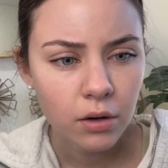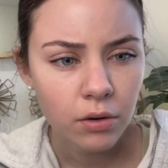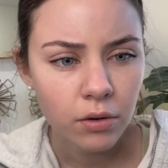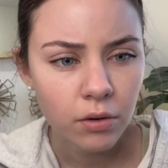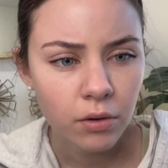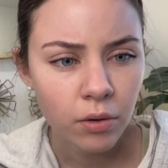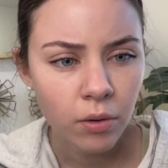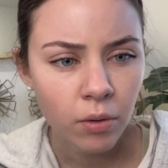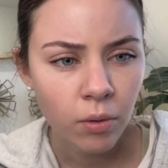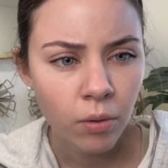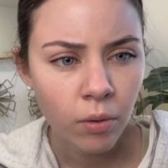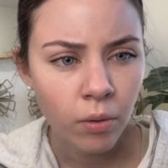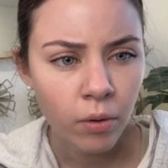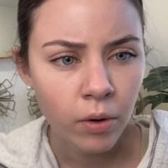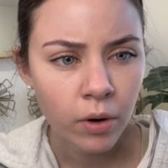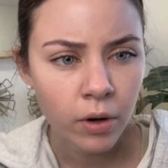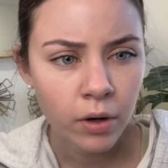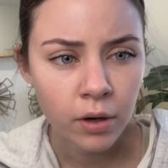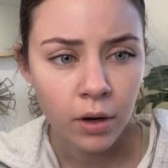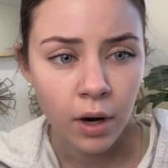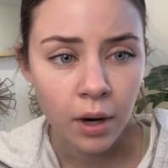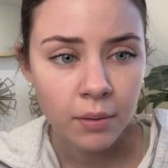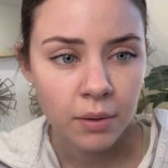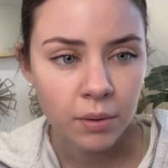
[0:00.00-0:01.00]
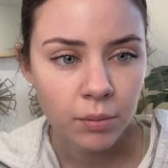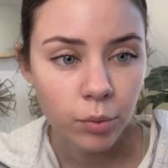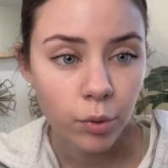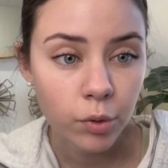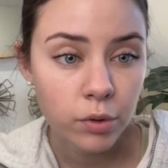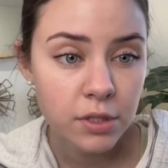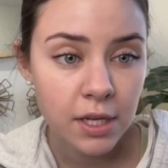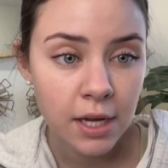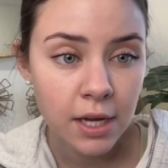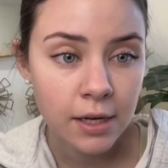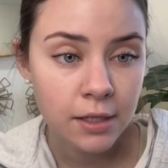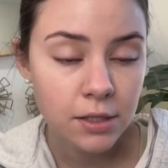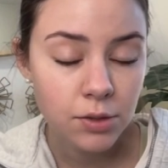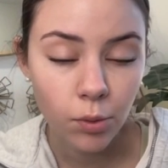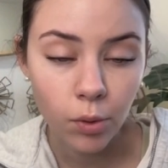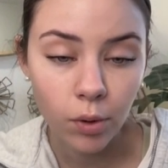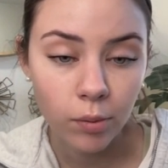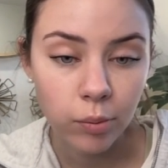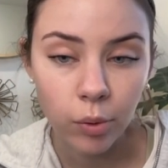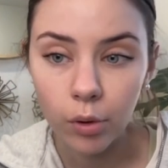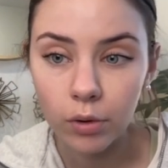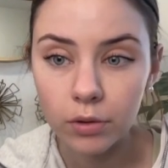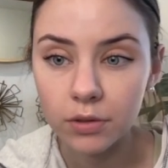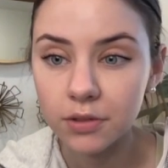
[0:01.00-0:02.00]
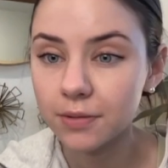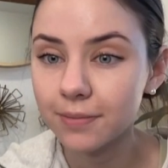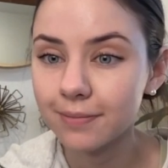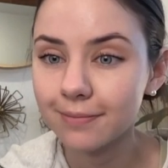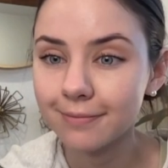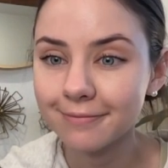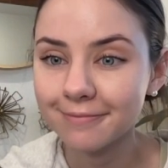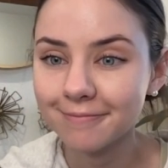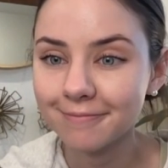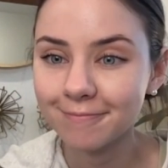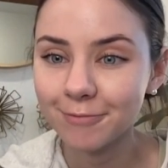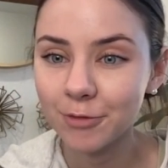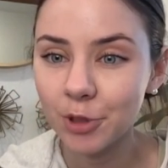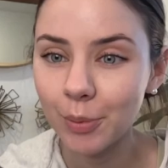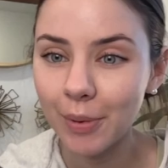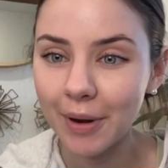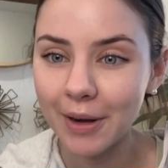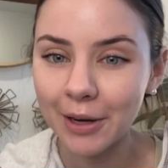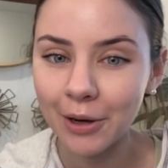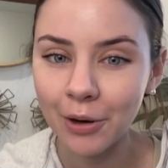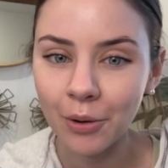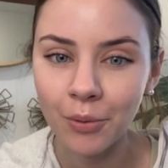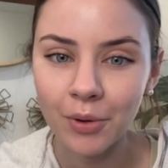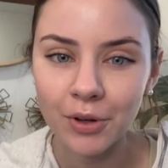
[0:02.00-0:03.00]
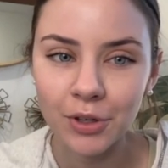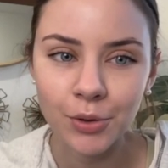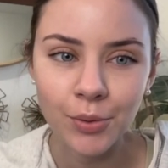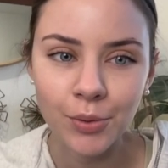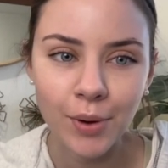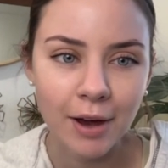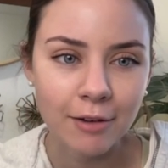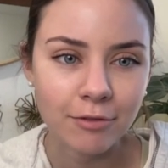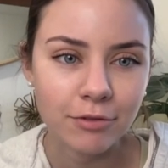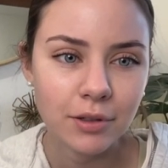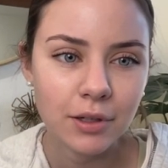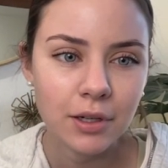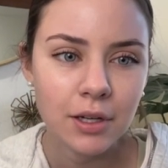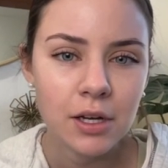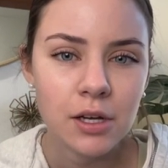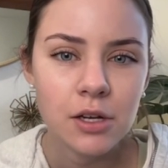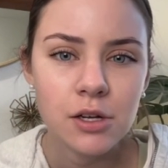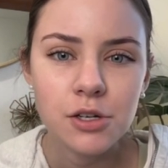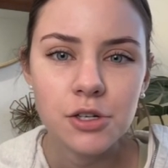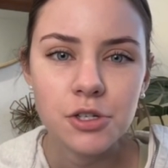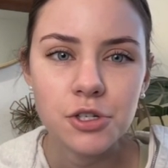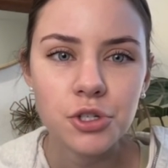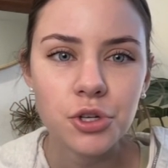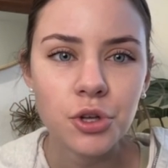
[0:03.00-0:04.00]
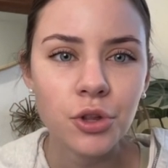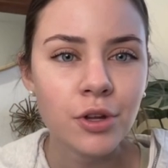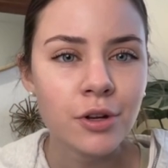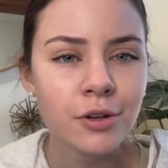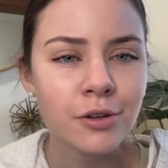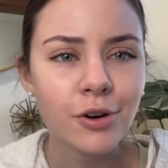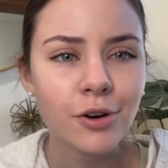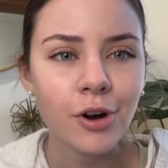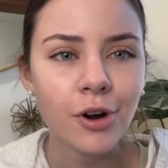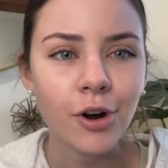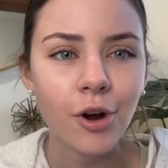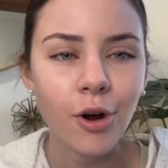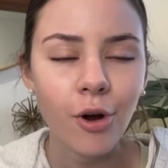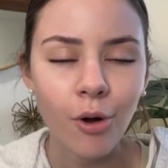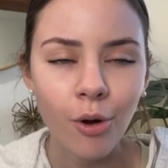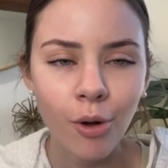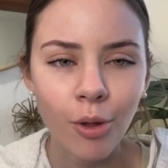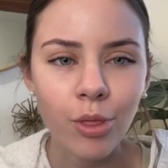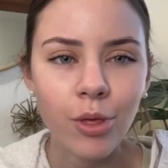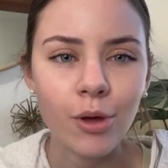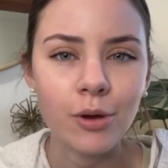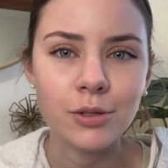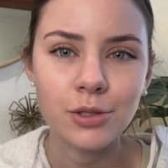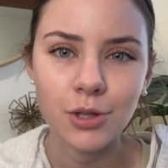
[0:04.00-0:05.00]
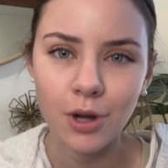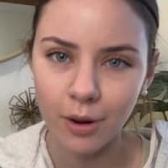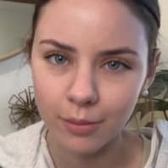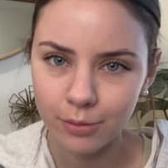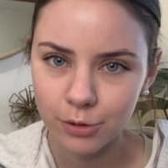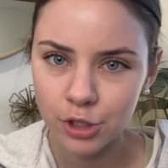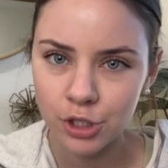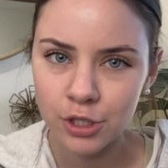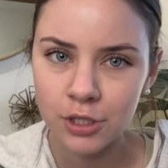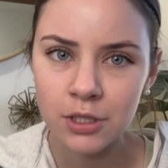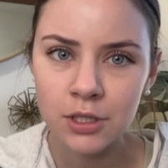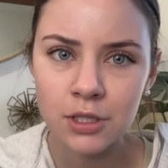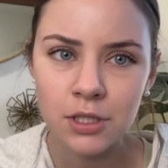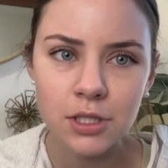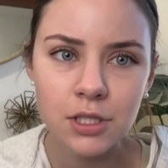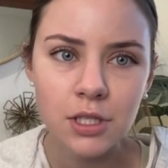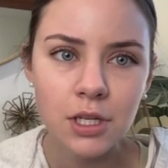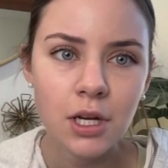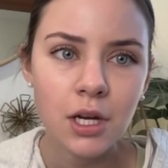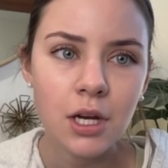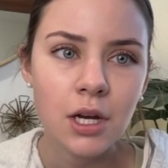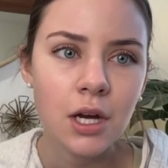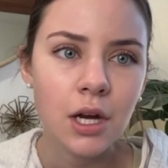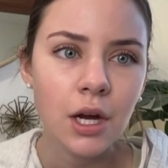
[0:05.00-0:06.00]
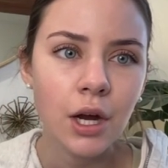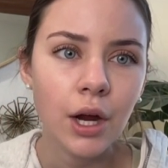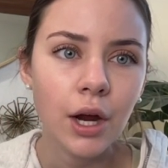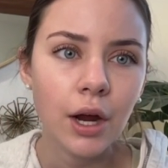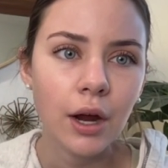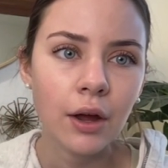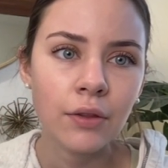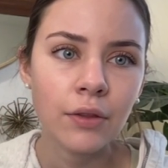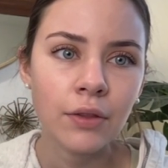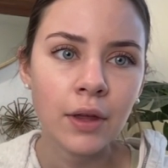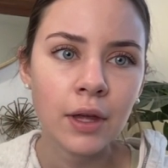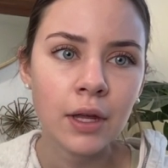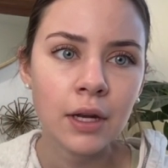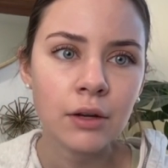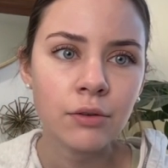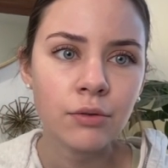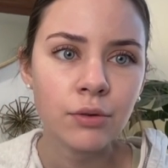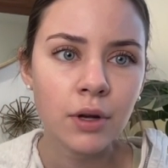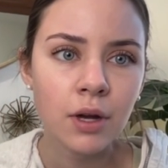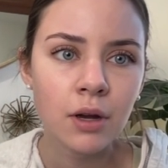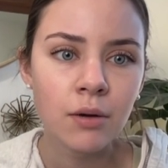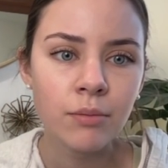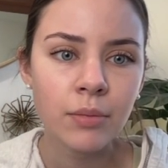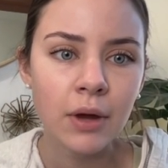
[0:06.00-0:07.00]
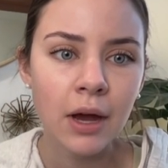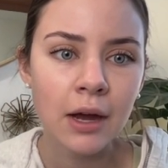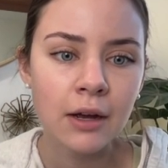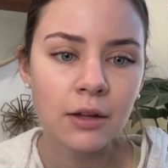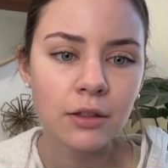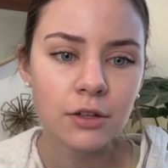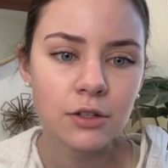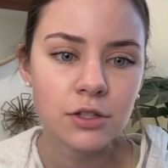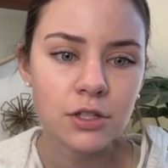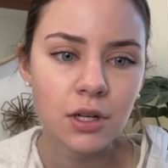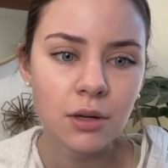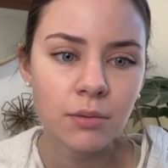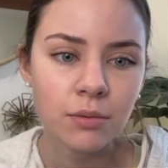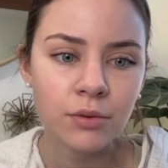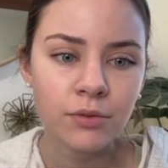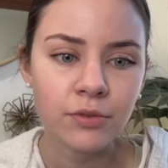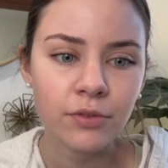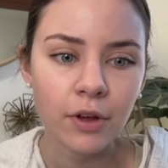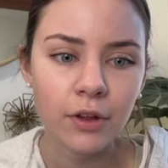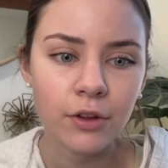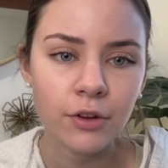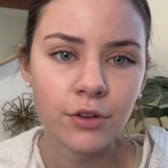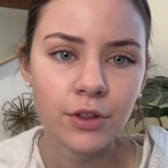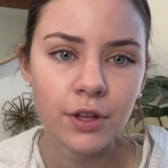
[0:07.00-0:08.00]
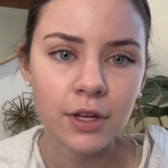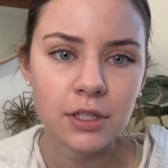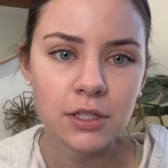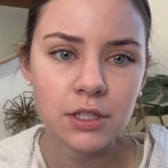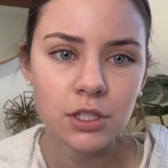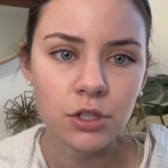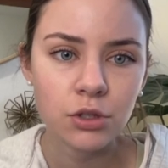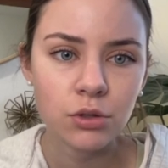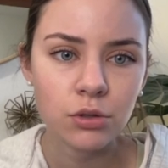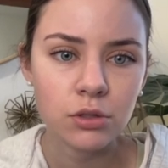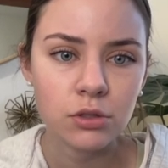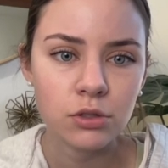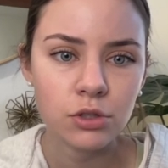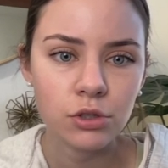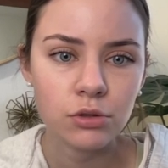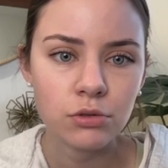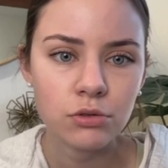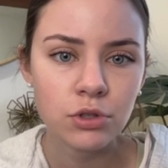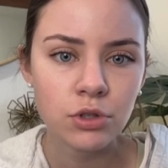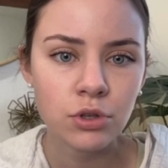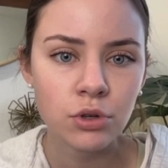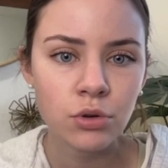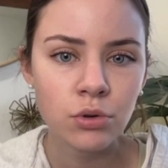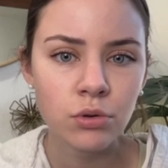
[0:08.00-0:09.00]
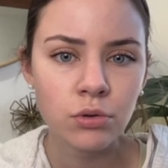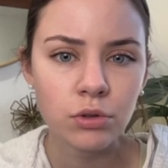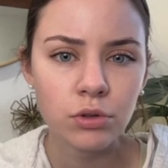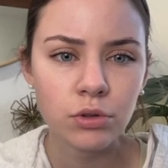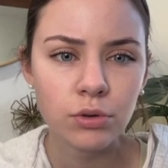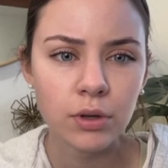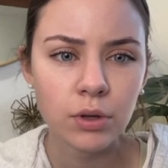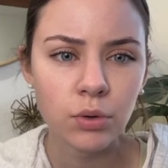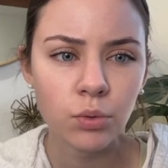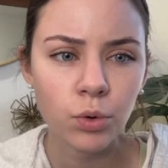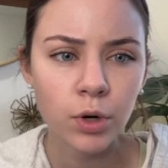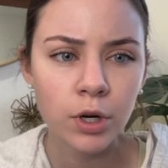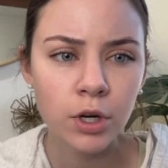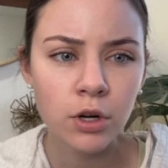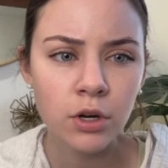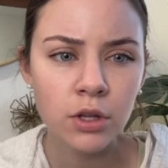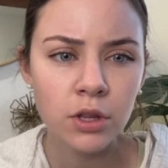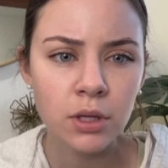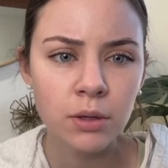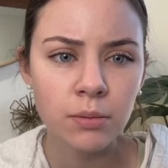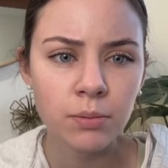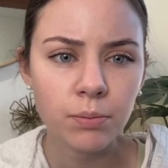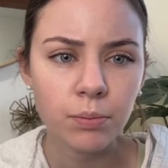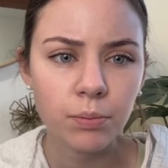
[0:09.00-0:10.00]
or PulseX or Pulse, depending on what you have. So there are all those options. And then if we come back, there's a couple of other things that you can do too. You can work on the